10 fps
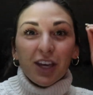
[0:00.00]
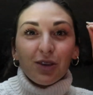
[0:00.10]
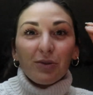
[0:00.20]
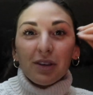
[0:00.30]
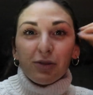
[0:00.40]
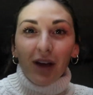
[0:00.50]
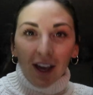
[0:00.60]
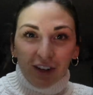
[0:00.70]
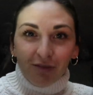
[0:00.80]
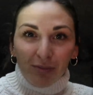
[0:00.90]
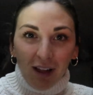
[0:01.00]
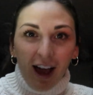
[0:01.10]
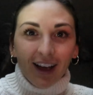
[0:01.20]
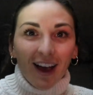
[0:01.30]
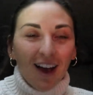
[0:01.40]
you, you kind of
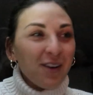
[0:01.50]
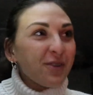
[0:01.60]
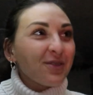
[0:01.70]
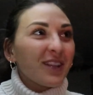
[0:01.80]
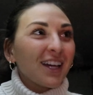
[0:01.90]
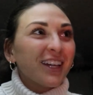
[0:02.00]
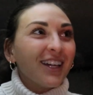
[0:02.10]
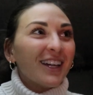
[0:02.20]
black out. Like,